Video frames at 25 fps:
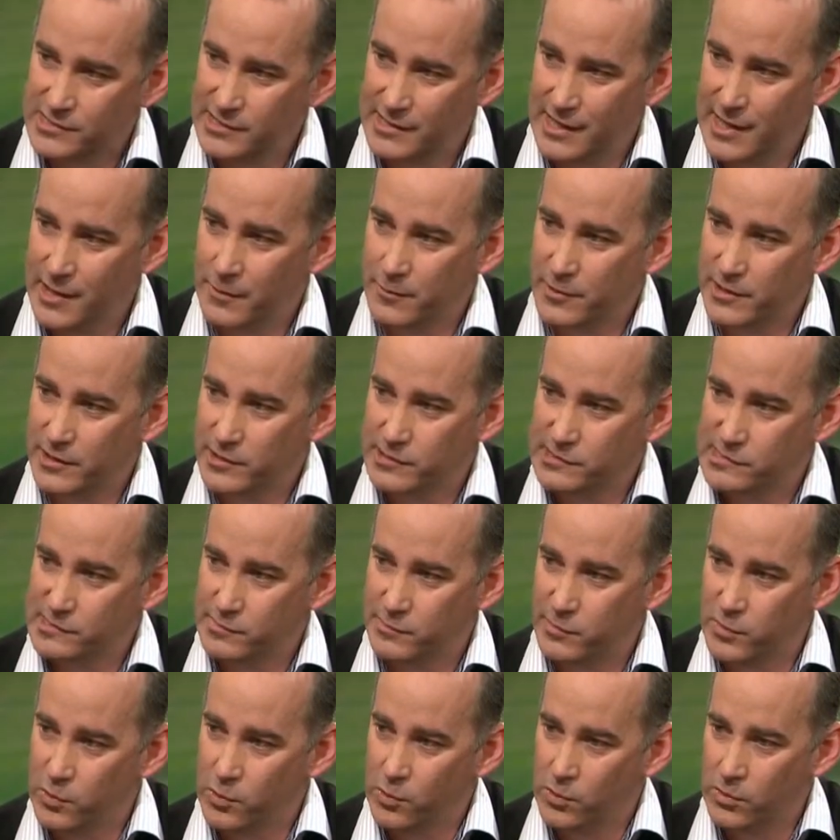and how we can
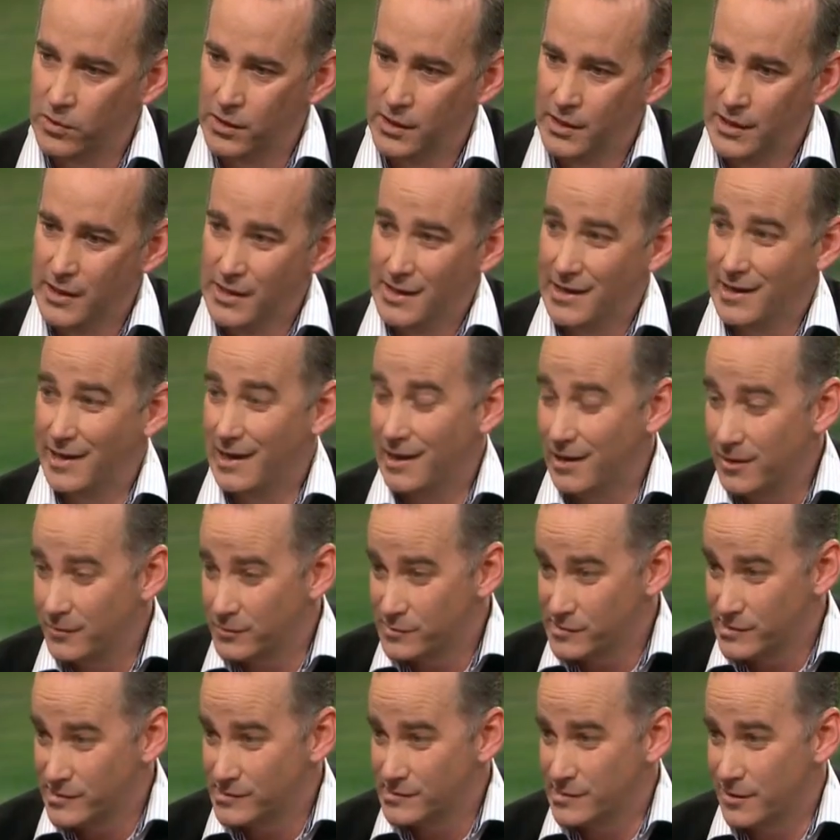support
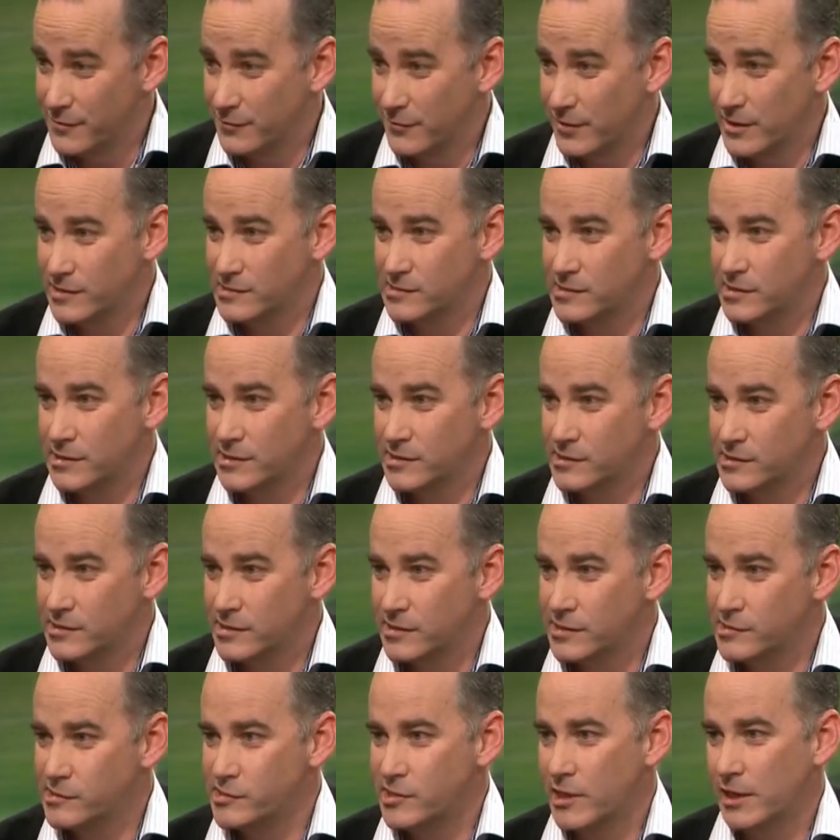clubs as they face
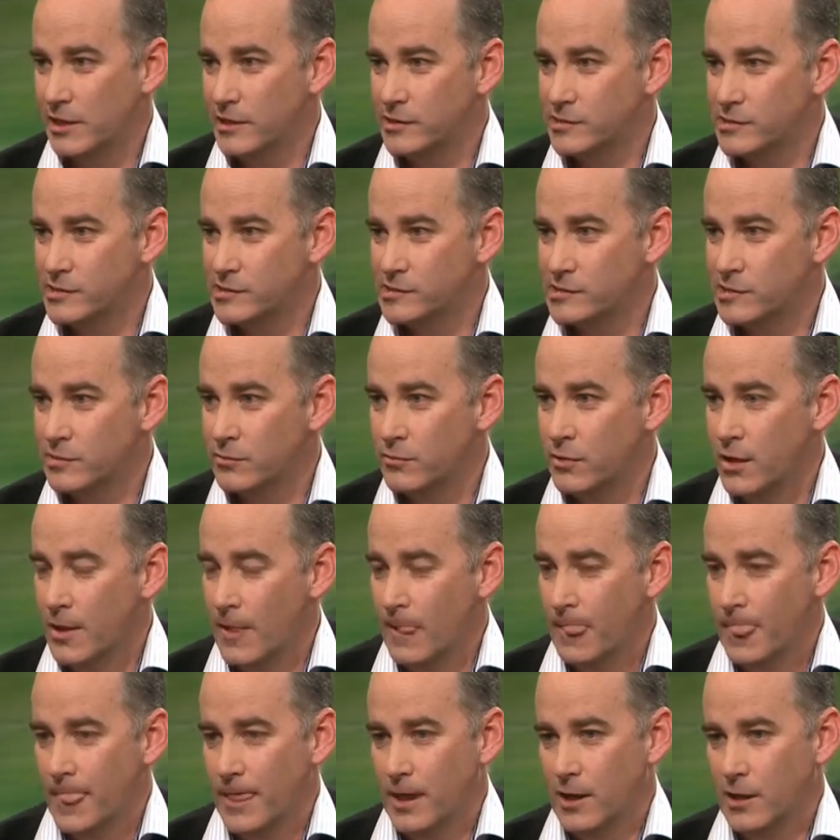these challenges. And,
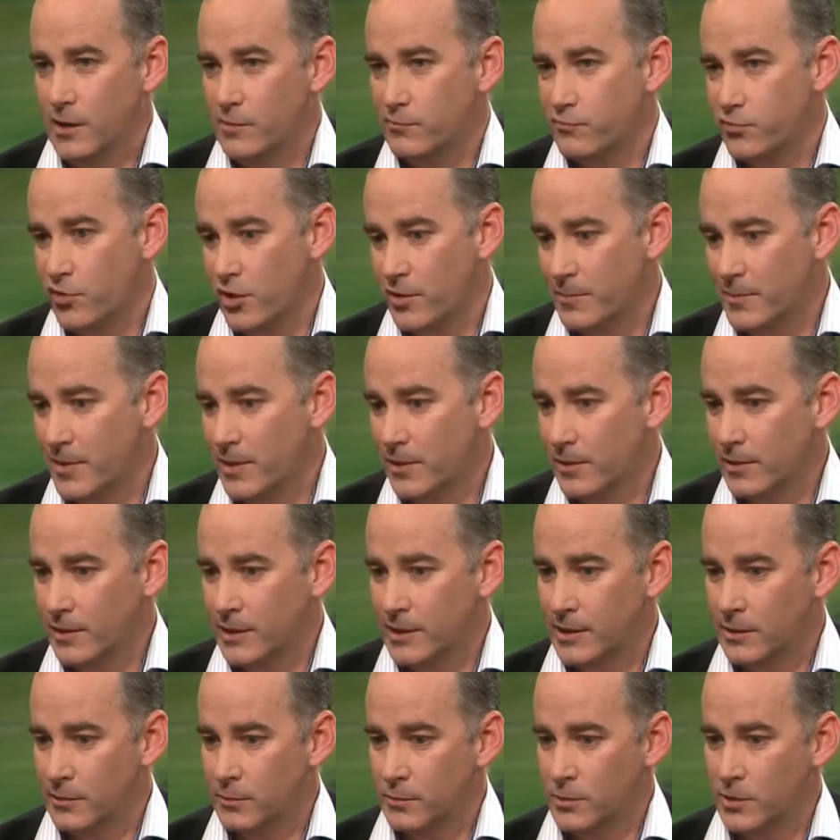you know,
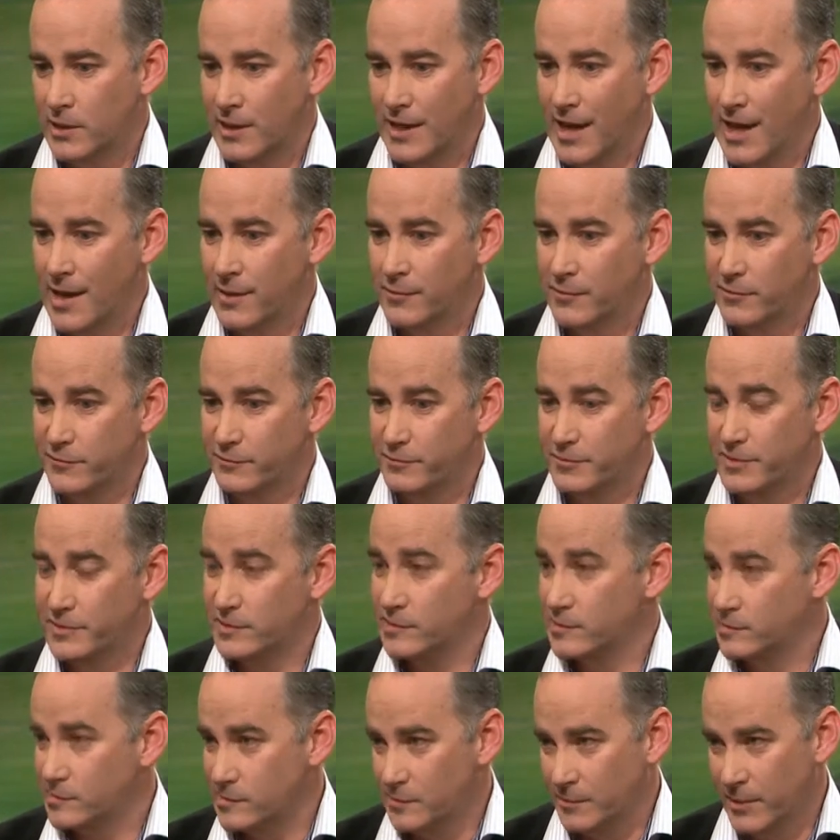primarily we're a game of
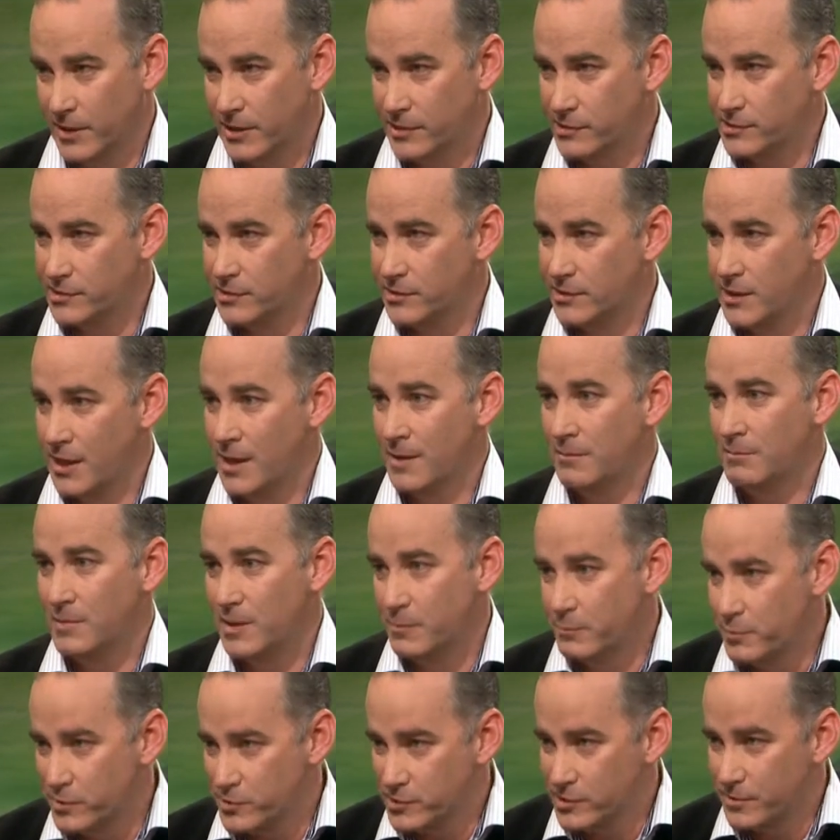participation and
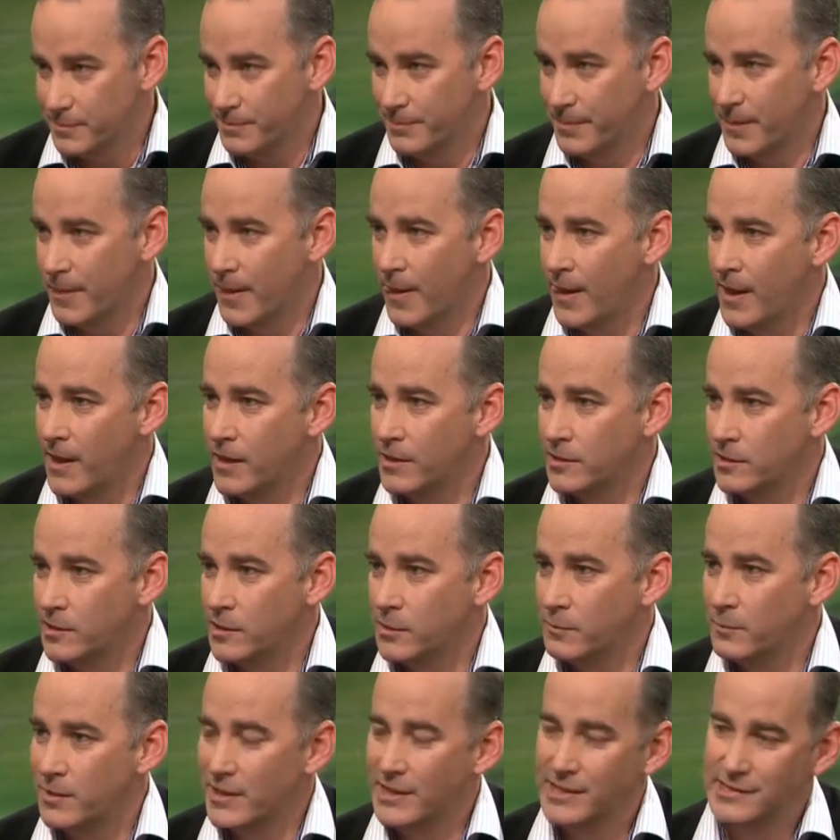membership, and, you
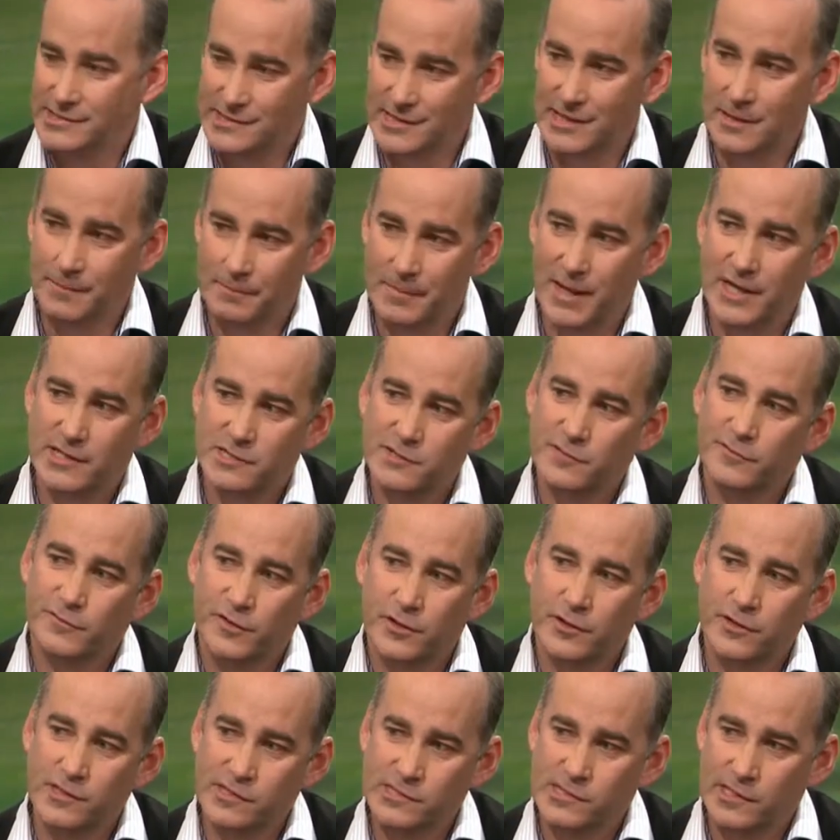know, we need to get back to
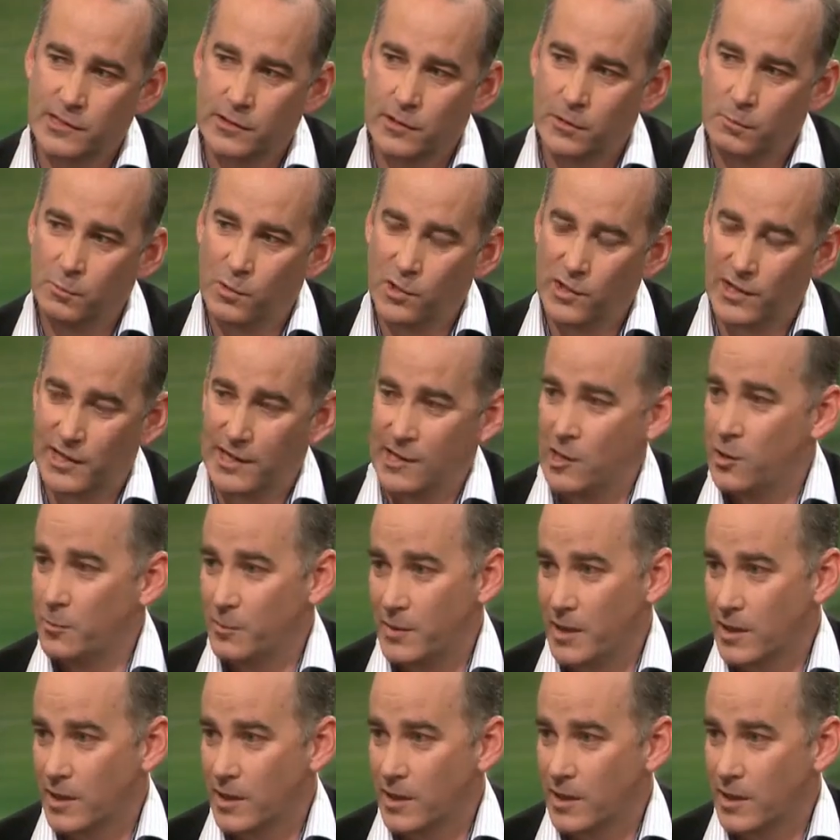focusing on what can help